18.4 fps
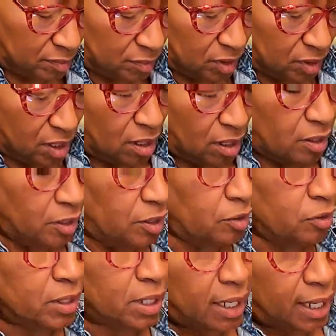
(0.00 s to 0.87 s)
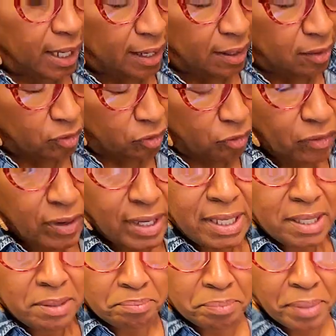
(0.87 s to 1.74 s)
meal it will
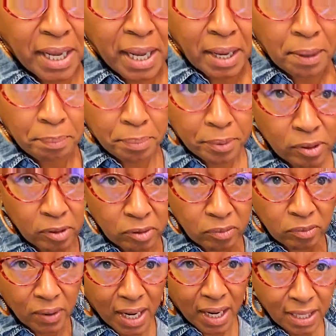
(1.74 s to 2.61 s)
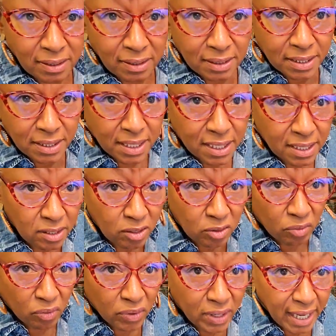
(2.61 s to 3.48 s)
help to eliminate some of
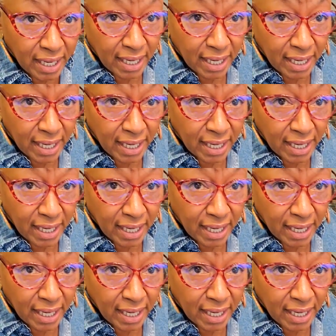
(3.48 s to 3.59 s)
those